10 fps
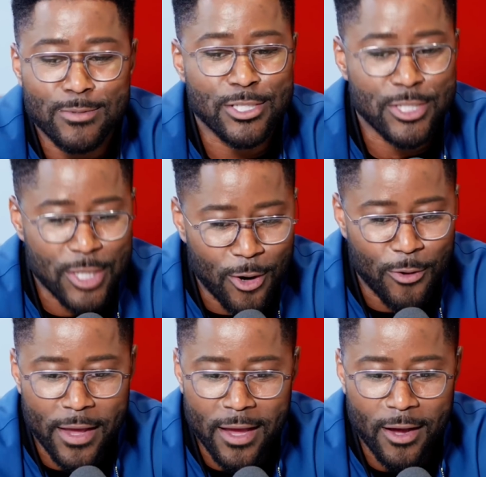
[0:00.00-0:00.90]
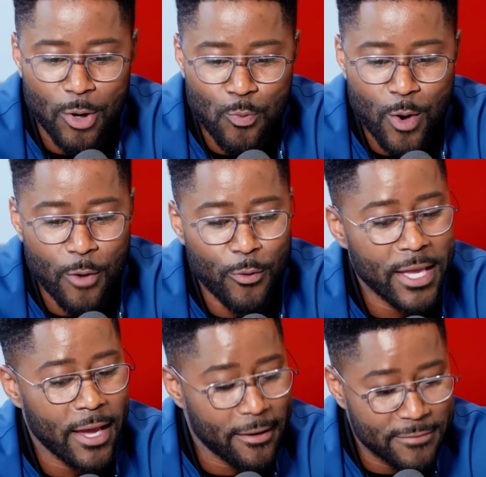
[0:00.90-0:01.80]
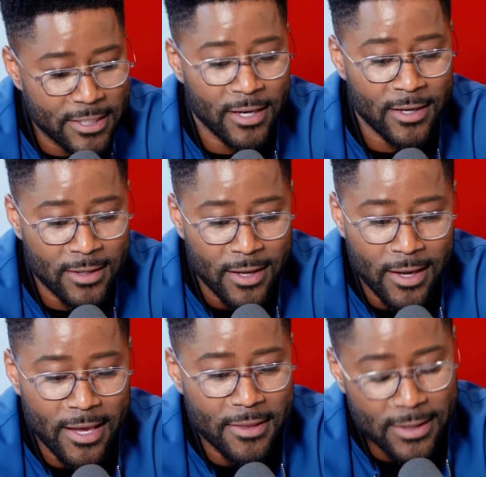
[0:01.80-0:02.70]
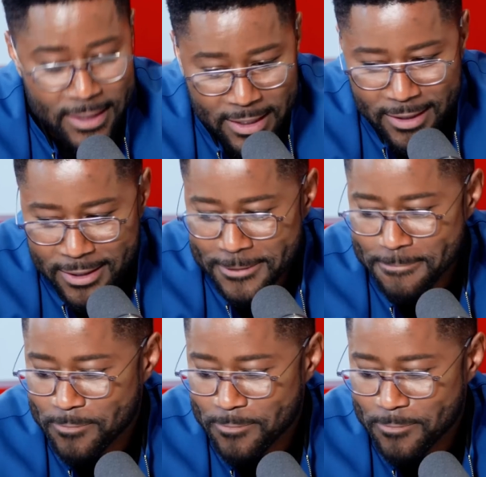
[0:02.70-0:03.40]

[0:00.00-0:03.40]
to show that what we have done in the league,